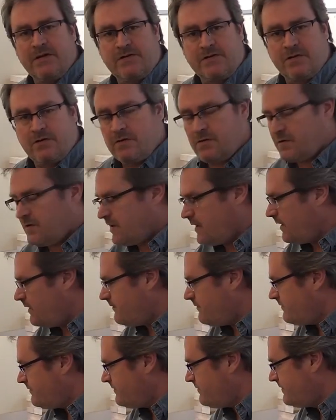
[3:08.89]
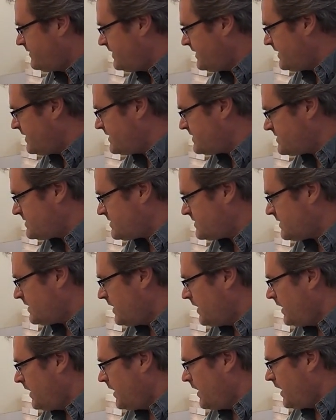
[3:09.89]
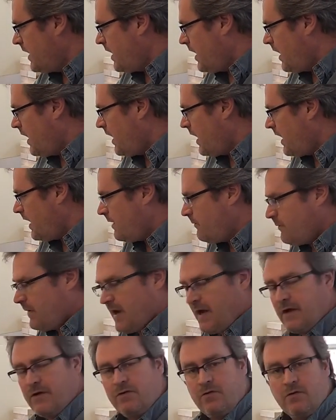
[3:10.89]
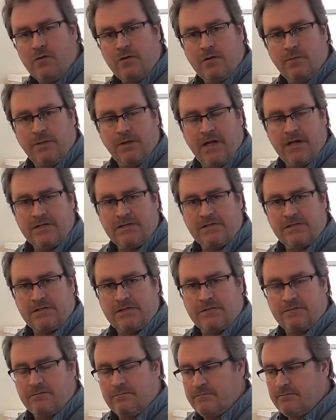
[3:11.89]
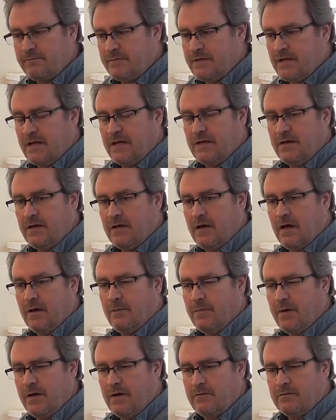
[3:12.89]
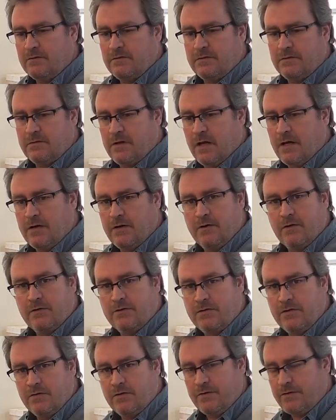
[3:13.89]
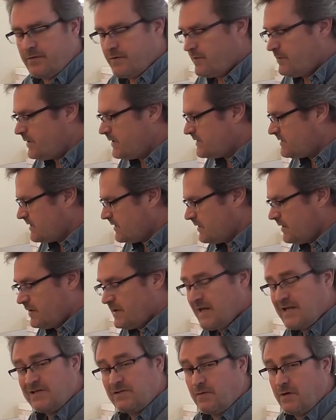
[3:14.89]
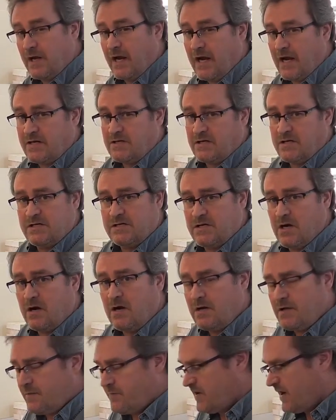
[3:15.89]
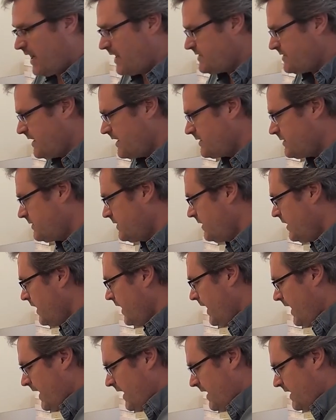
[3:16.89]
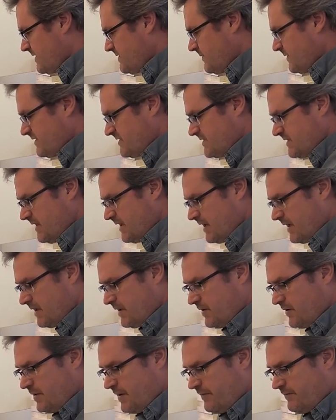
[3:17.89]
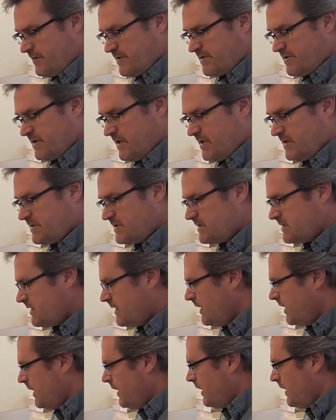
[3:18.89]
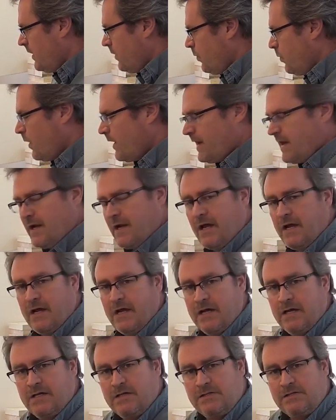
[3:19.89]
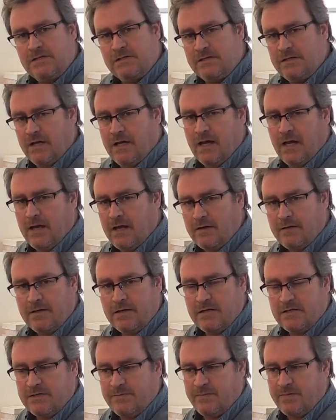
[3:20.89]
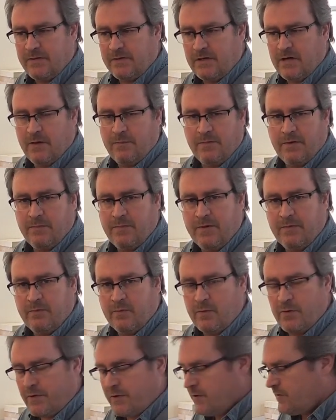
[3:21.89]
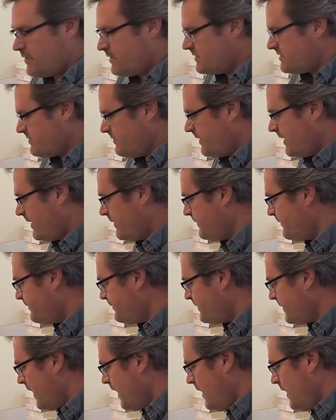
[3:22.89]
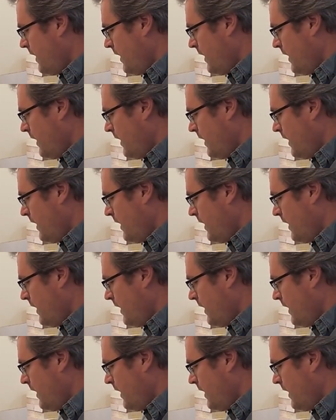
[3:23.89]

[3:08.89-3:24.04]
a picture of this on my Google Plus thing about, I don't know, 2 or 3 weeks ago. That's when I actually started the project, and it's been sitting here ever since. What it is, because a couple of people were curious about,